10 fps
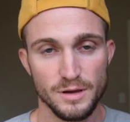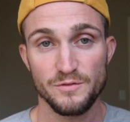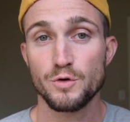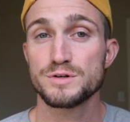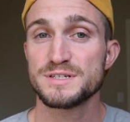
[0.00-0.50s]
And
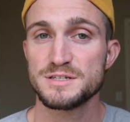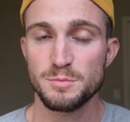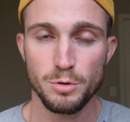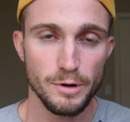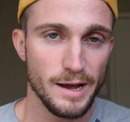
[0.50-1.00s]
of course they
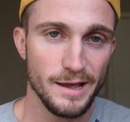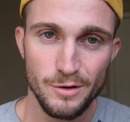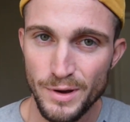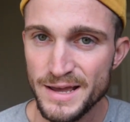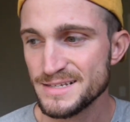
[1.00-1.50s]
support
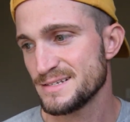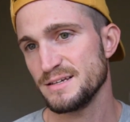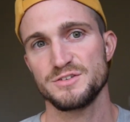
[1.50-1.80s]
iOS.